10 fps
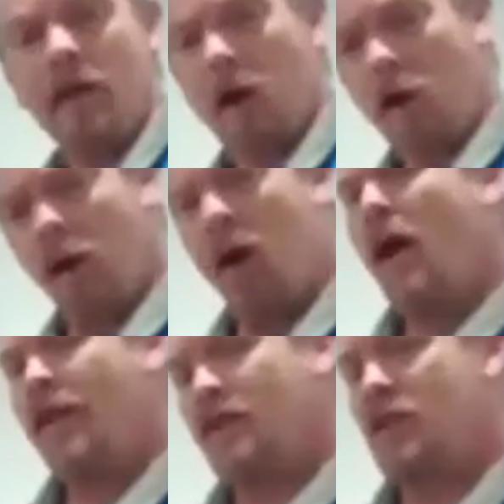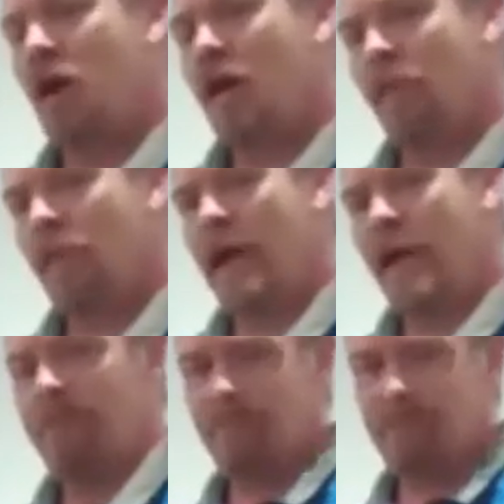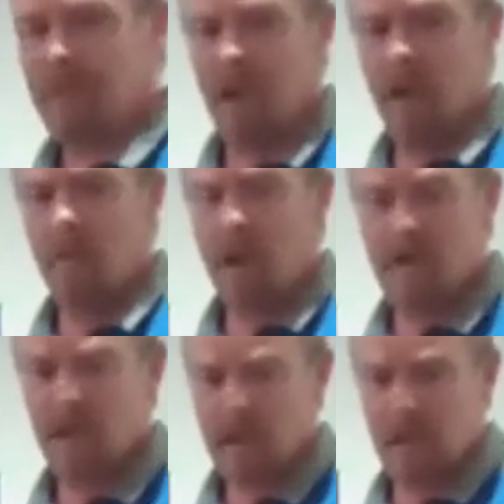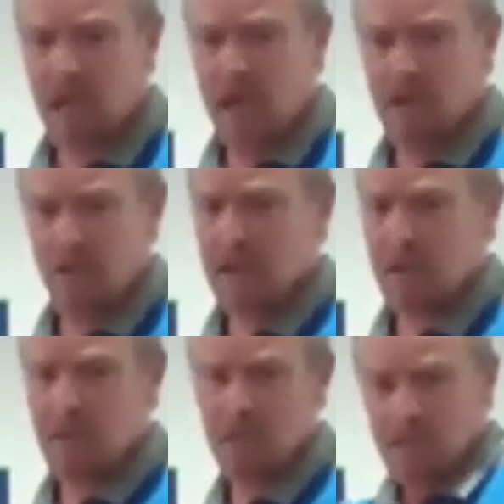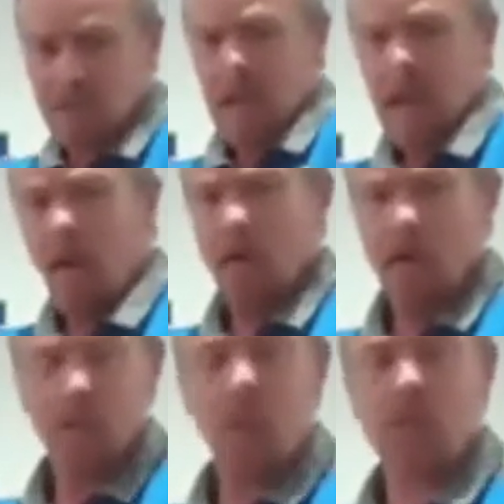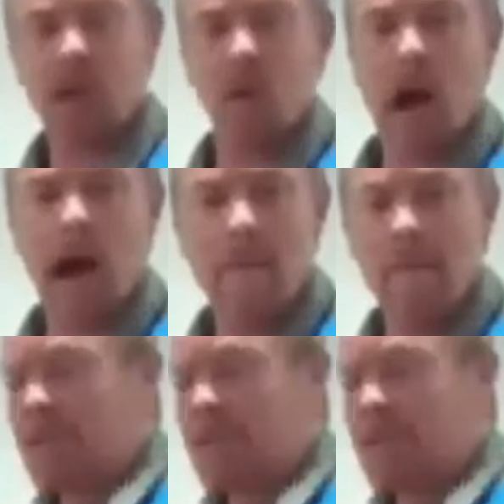on either side of where, basically Shannon's measurements on her torso are.